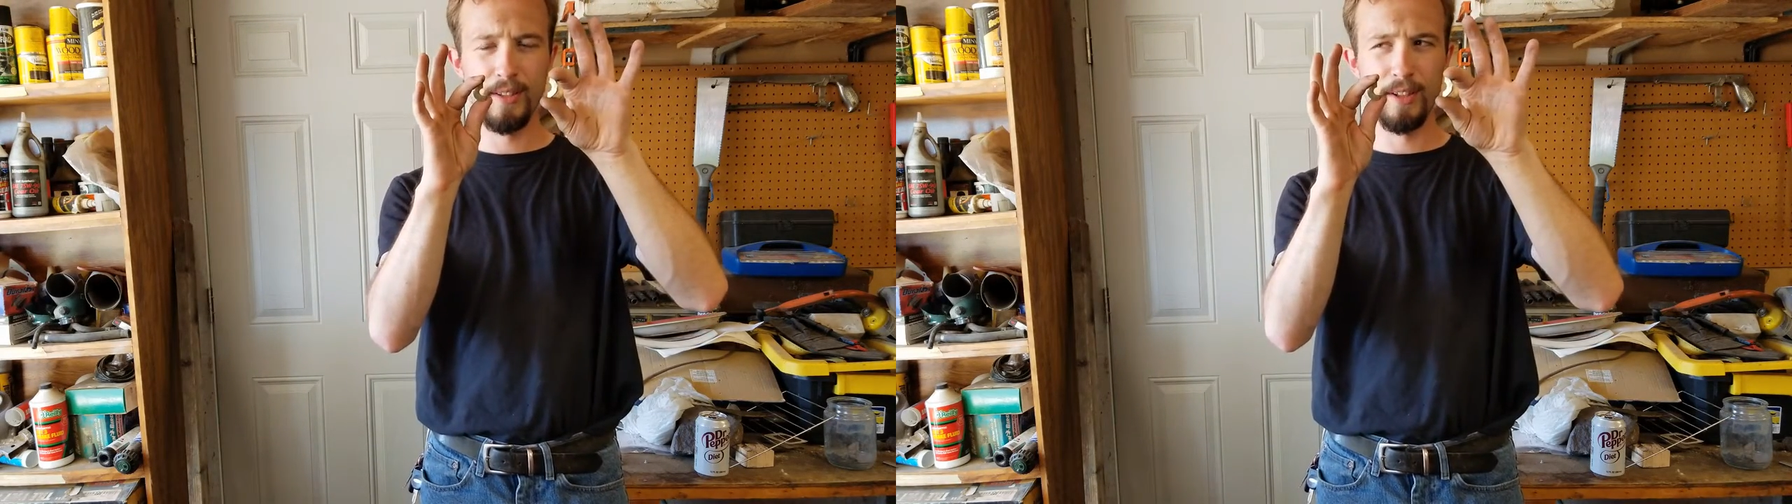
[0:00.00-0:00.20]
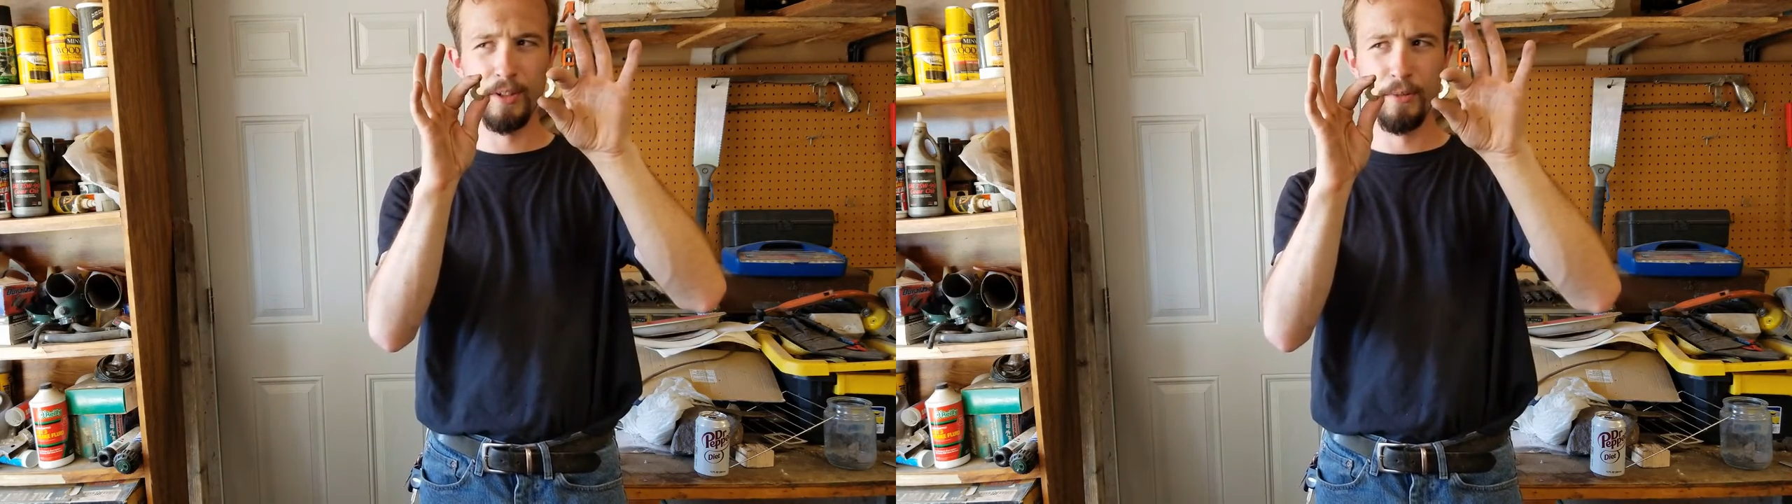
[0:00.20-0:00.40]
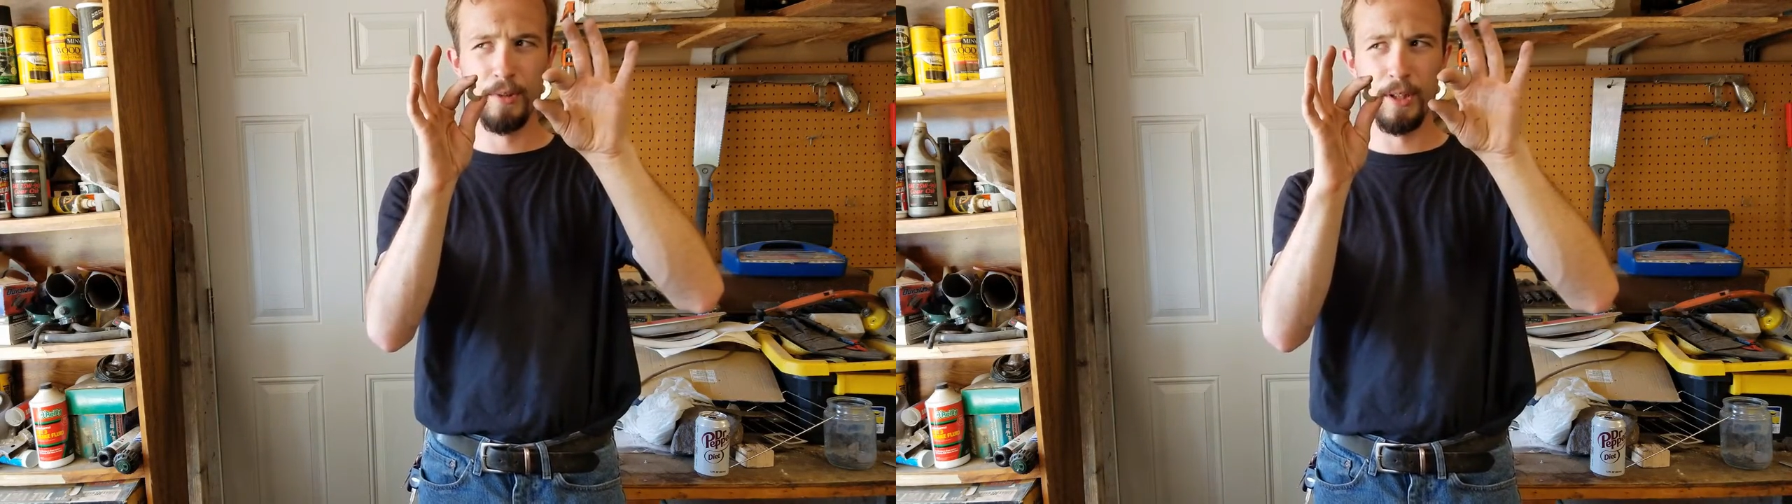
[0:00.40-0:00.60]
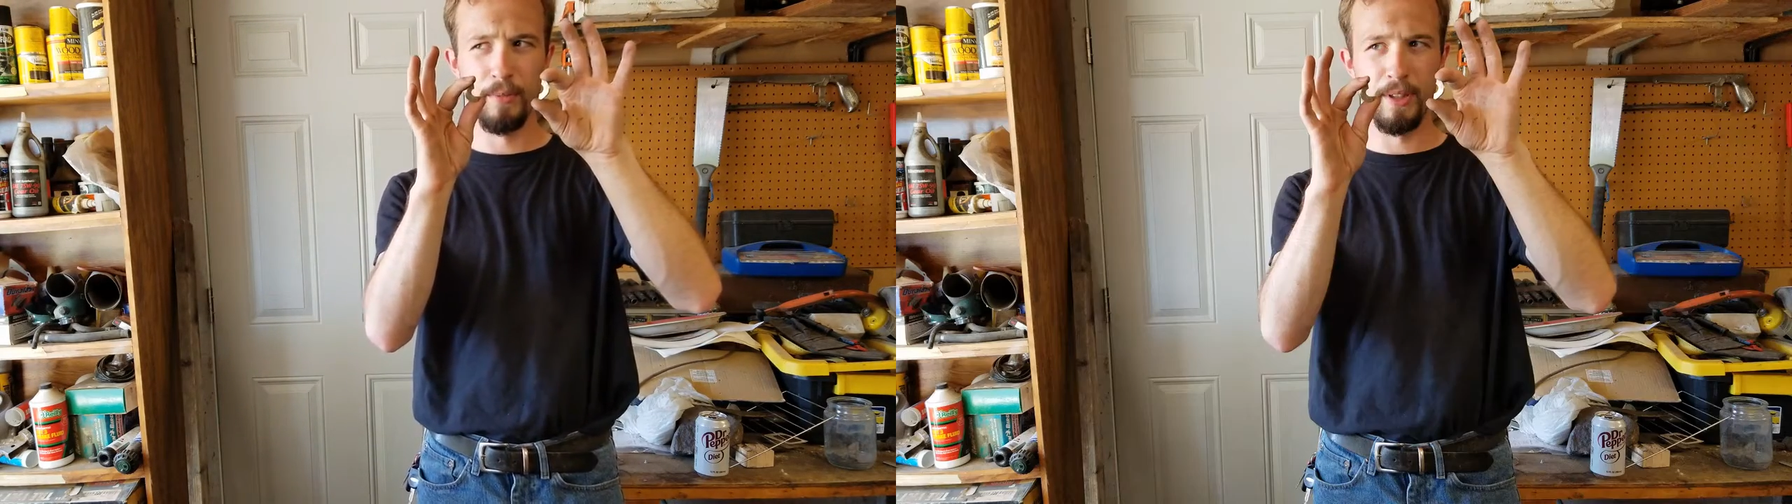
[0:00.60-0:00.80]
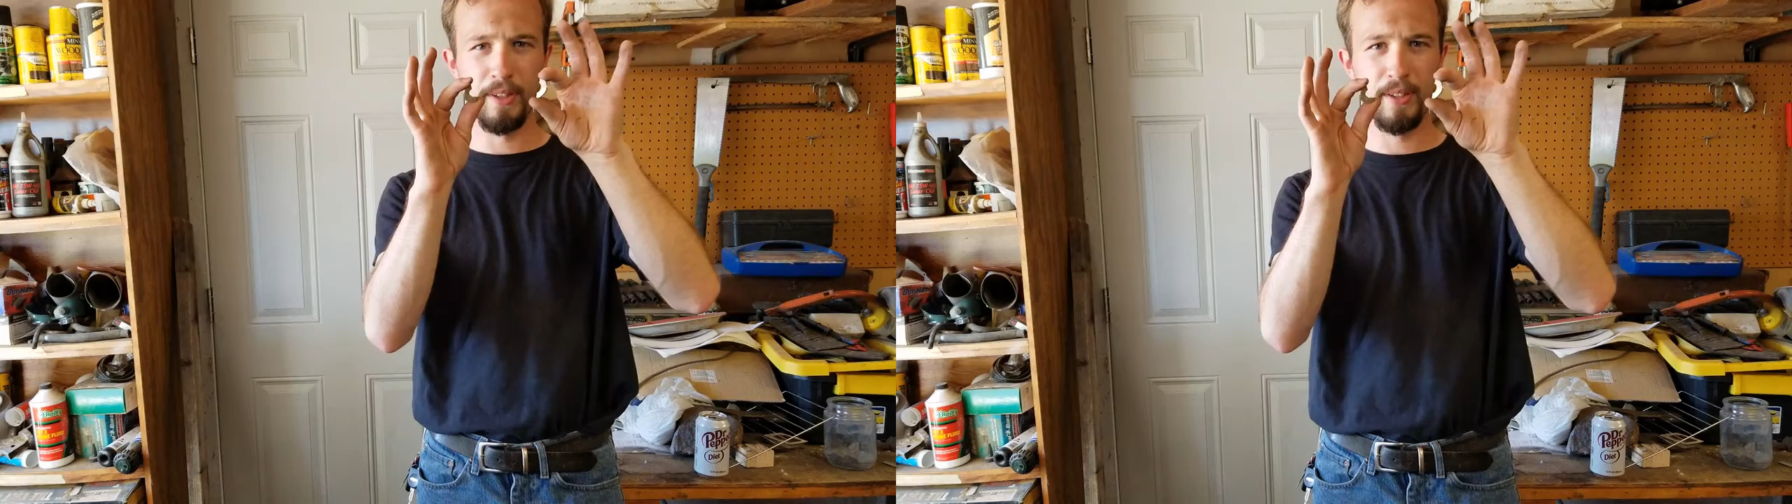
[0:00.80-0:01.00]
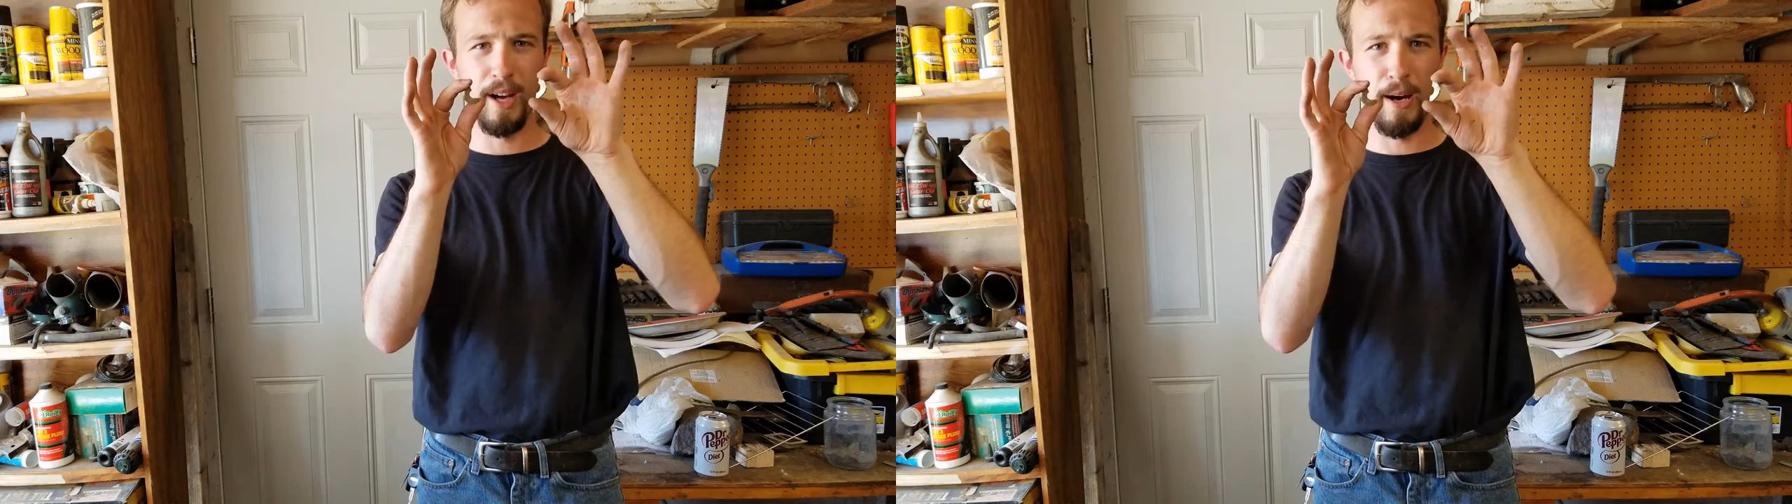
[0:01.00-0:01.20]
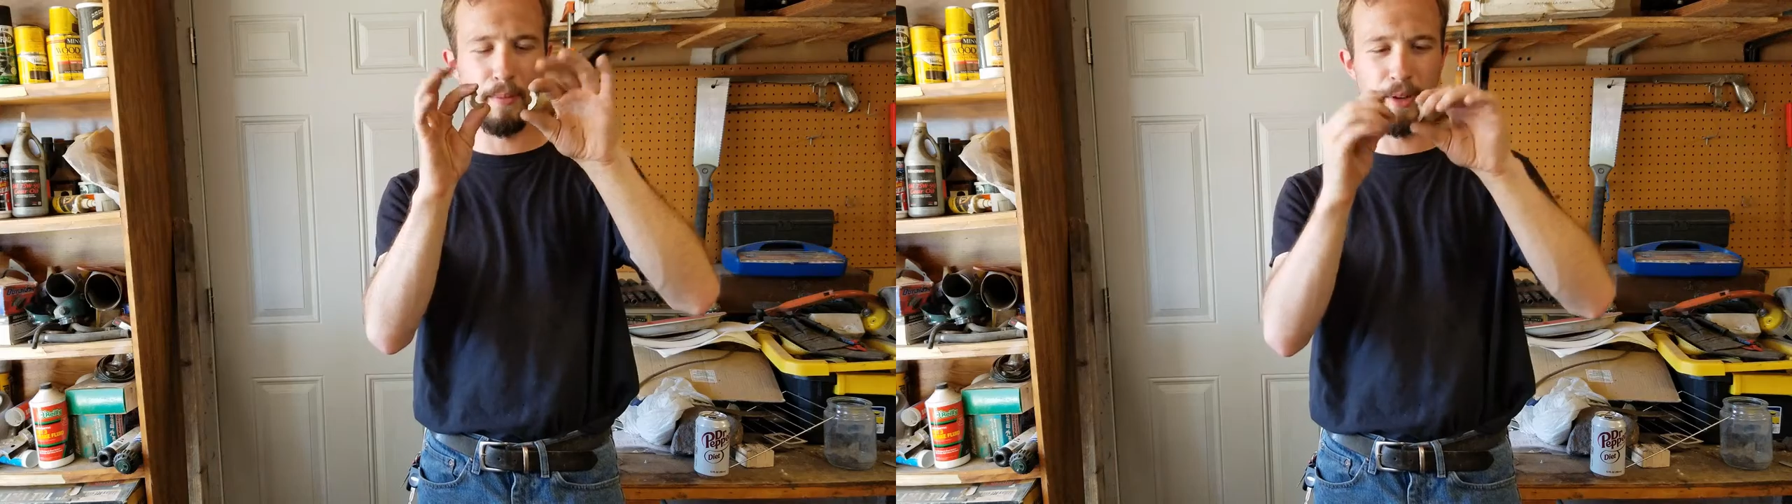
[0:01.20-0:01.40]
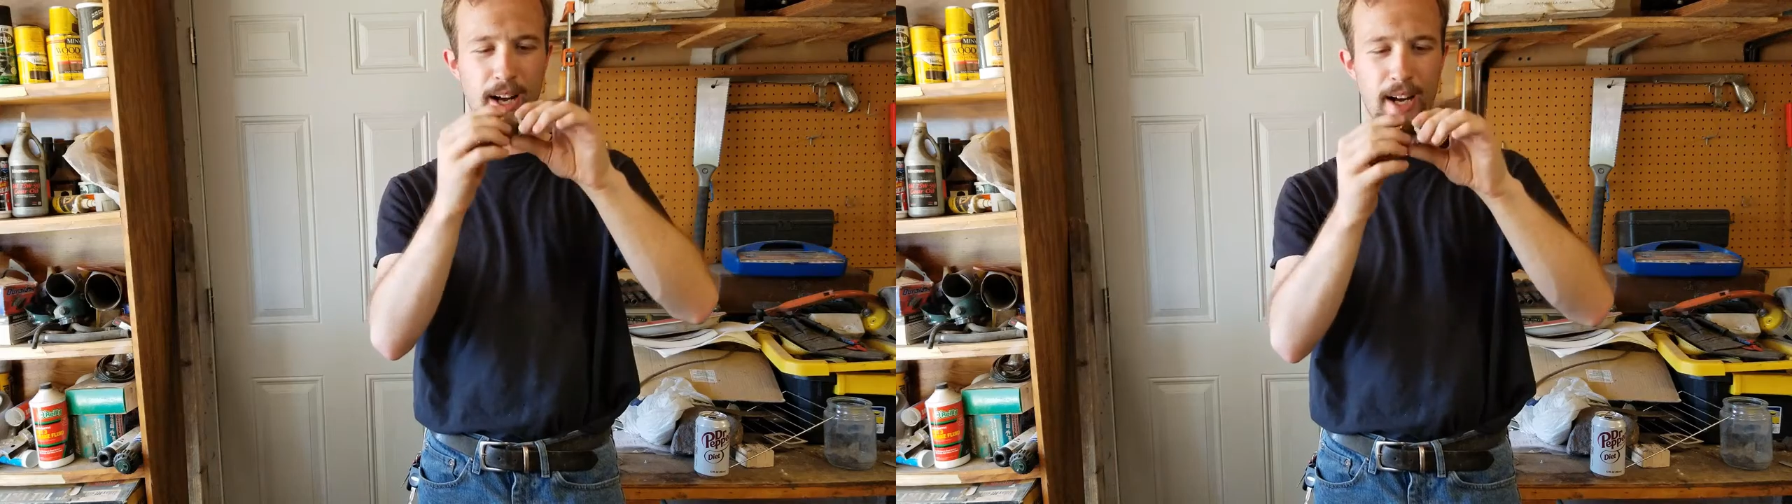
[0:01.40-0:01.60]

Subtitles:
aluminum, and copper